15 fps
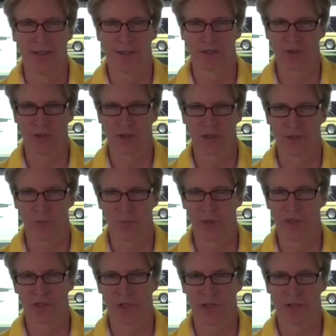so I can
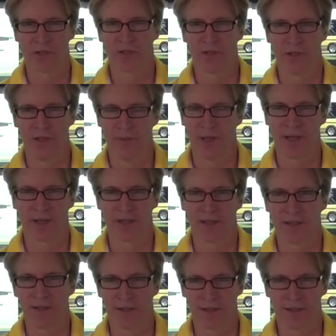precharge the DMOC
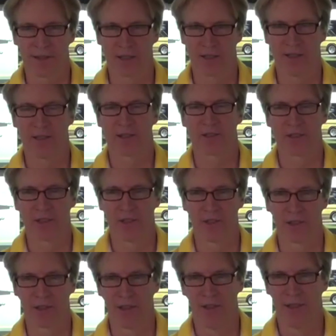and get the connection
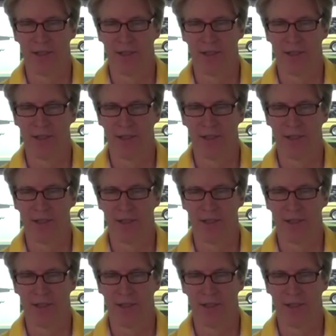going.